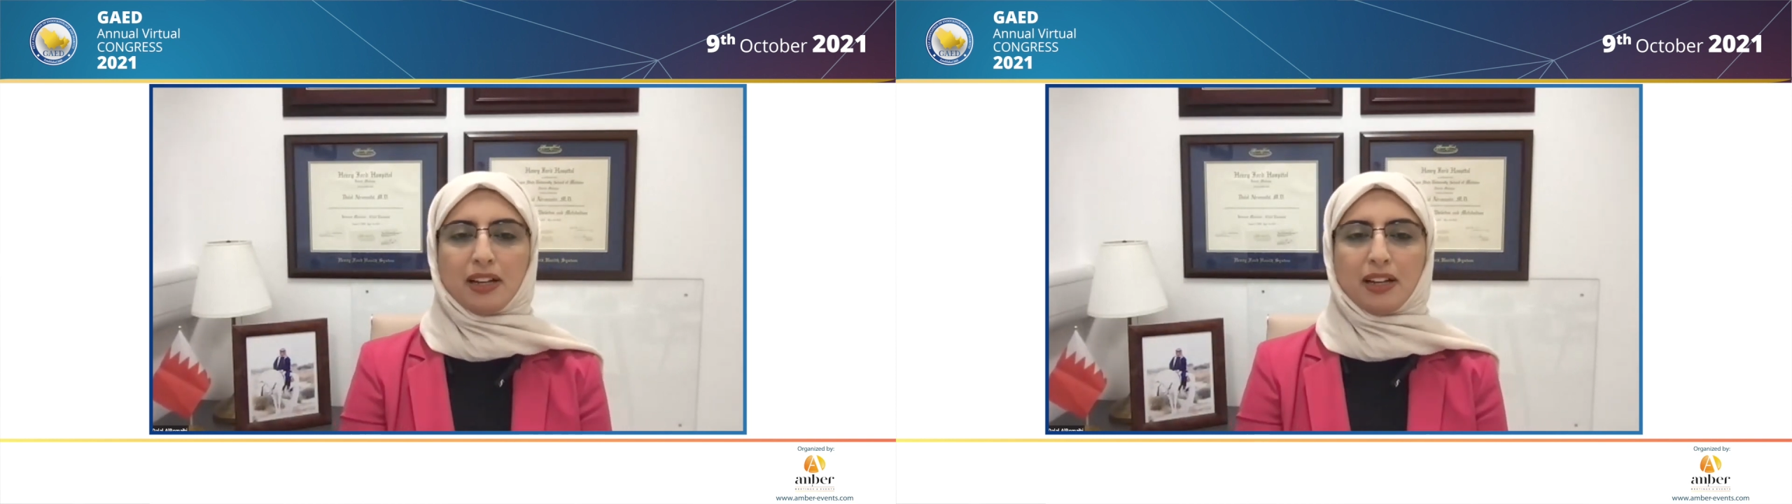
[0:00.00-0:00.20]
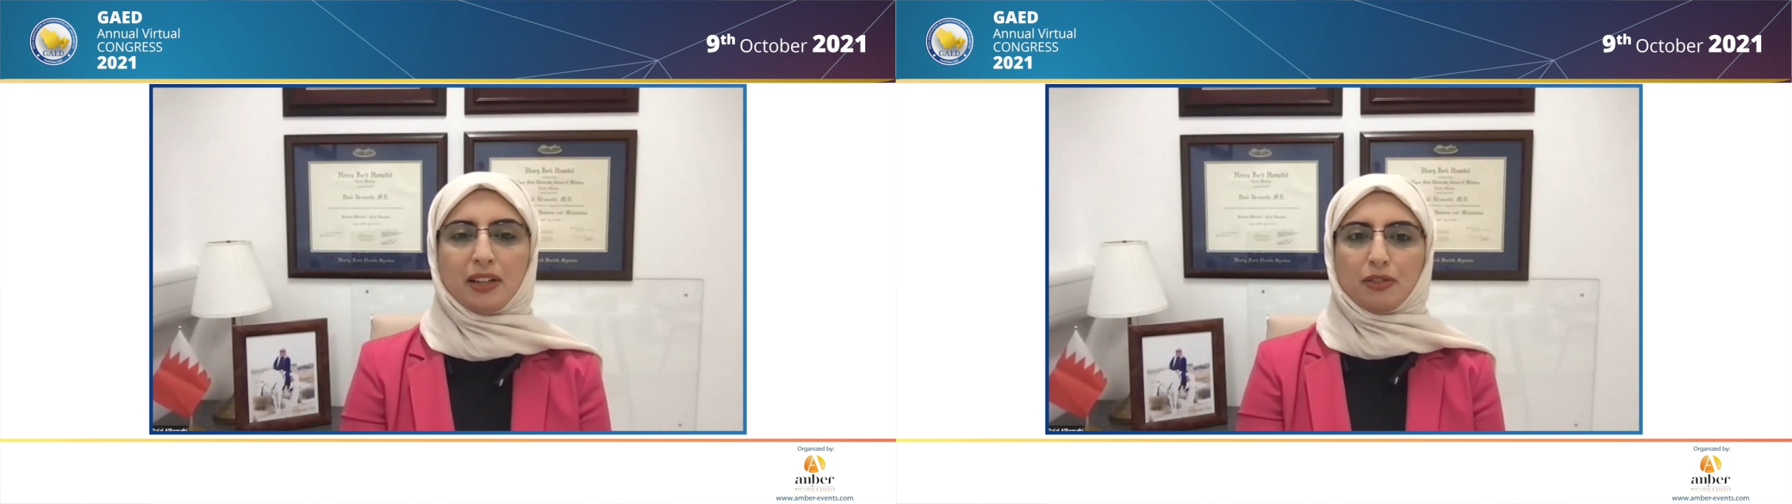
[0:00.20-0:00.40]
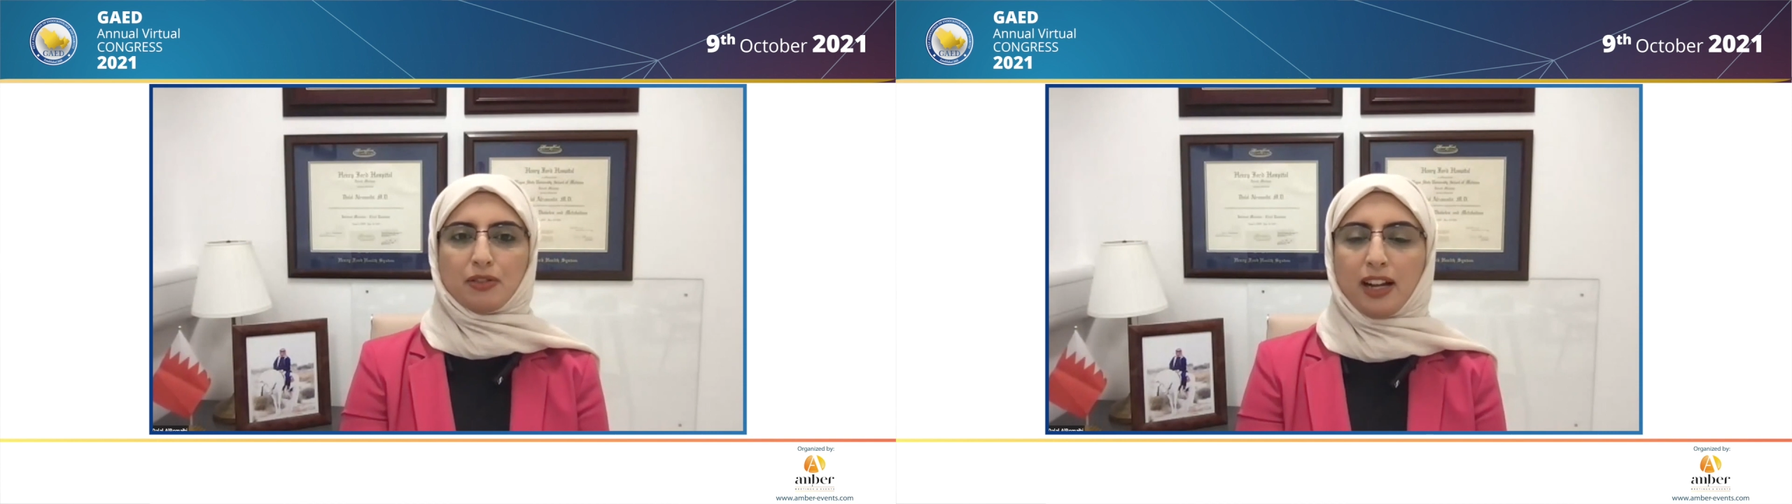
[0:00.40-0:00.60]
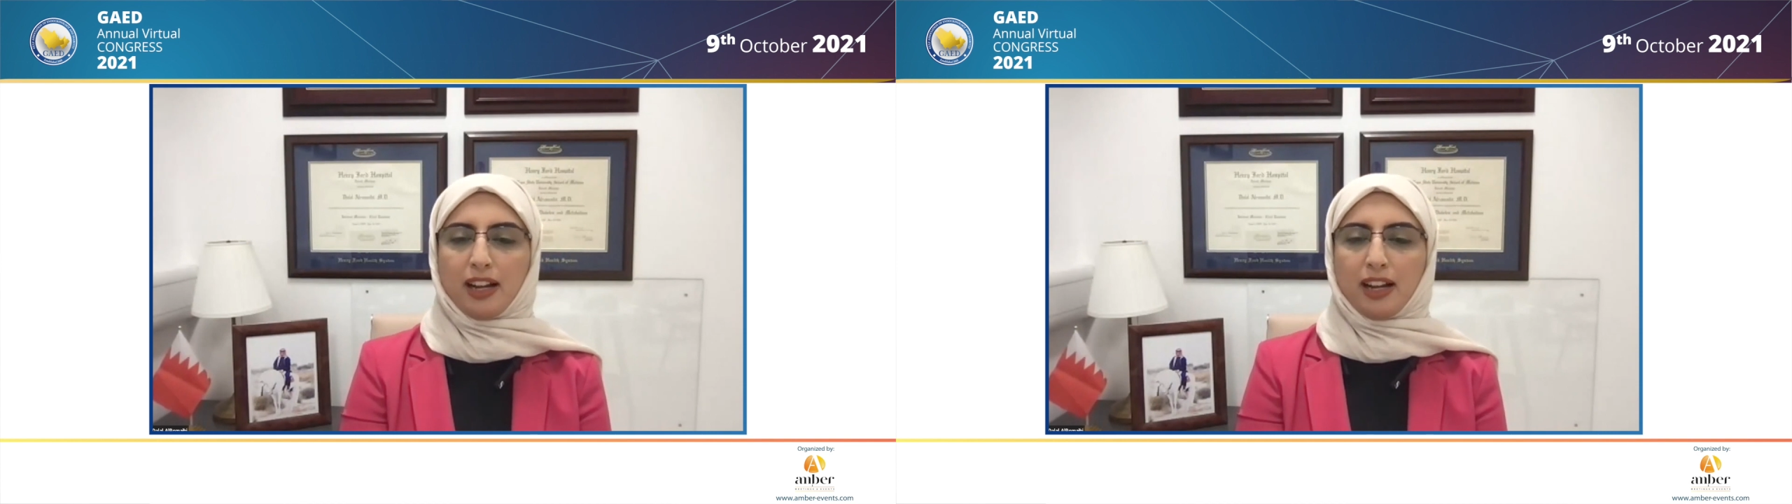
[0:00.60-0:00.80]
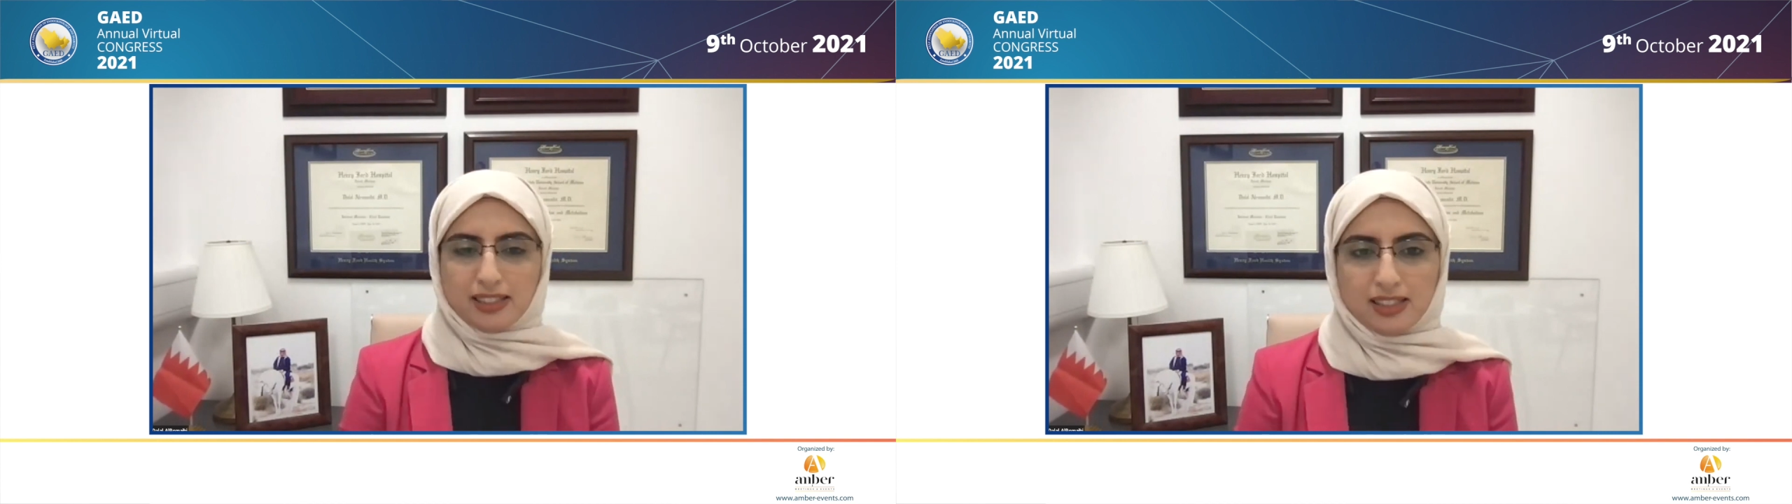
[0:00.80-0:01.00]
kind of
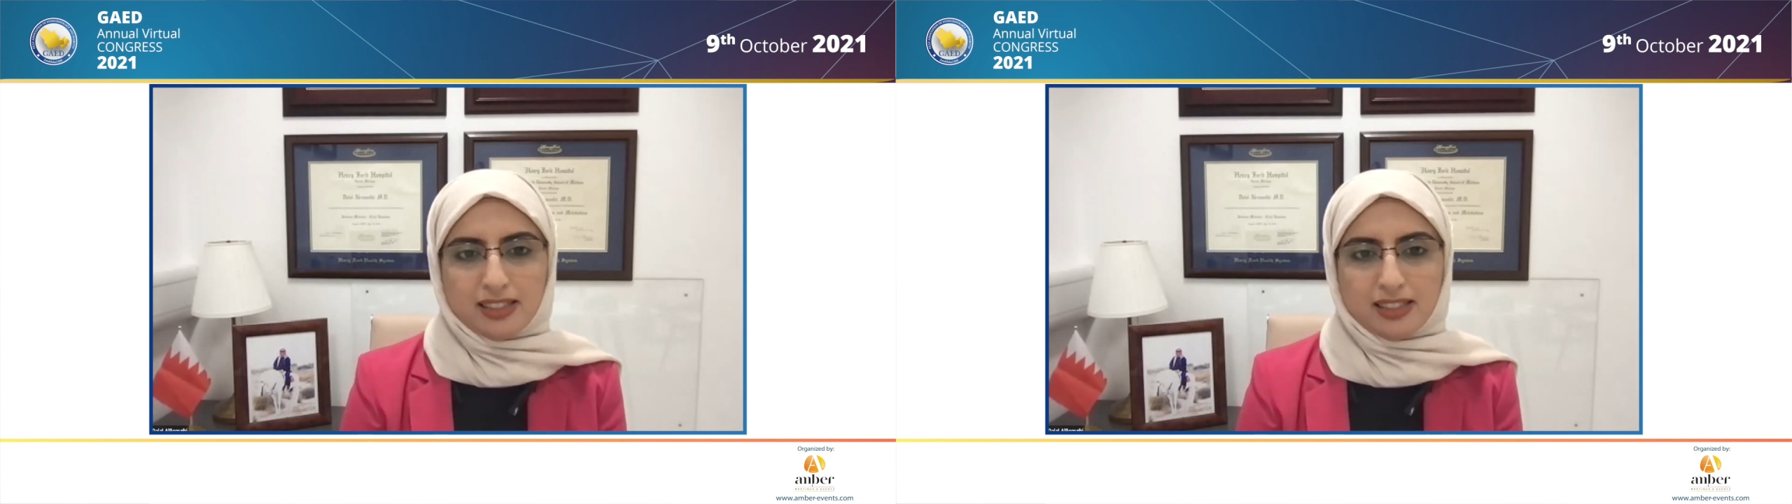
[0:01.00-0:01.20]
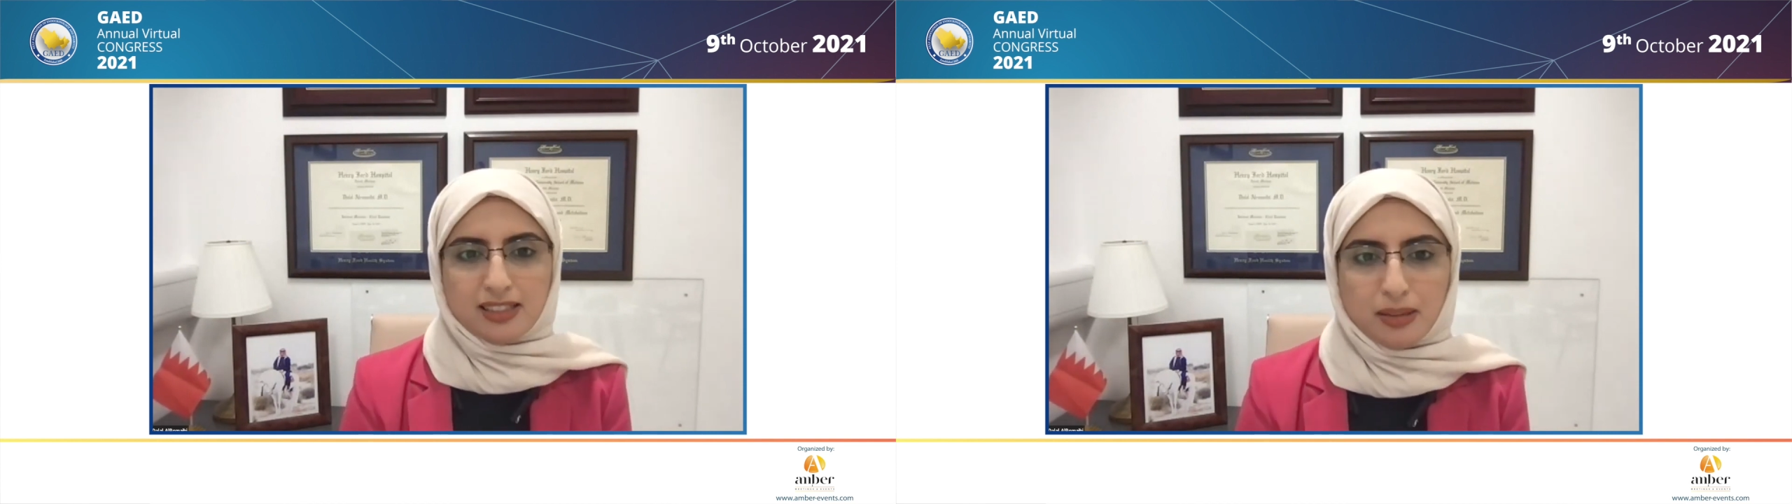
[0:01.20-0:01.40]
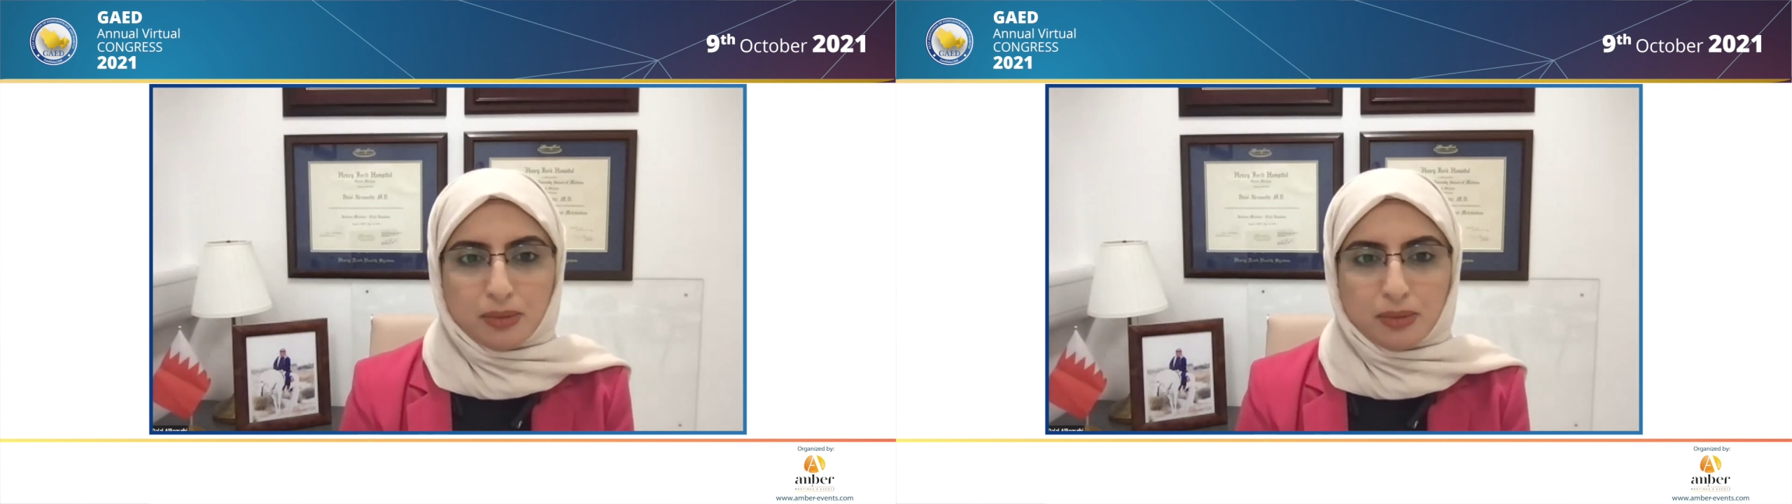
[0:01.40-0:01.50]
guidance,